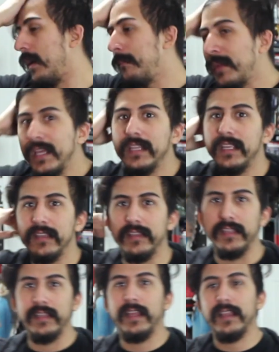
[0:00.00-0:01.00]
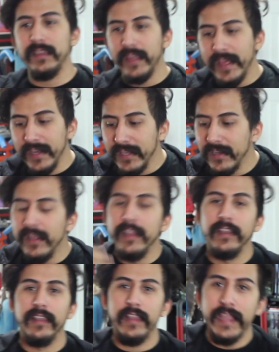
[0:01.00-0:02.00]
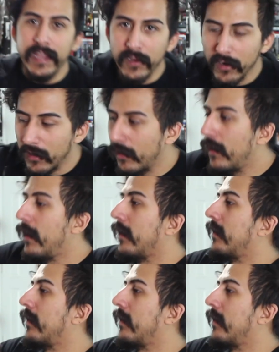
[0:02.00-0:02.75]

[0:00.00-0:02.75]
immediately? Like, let it linger.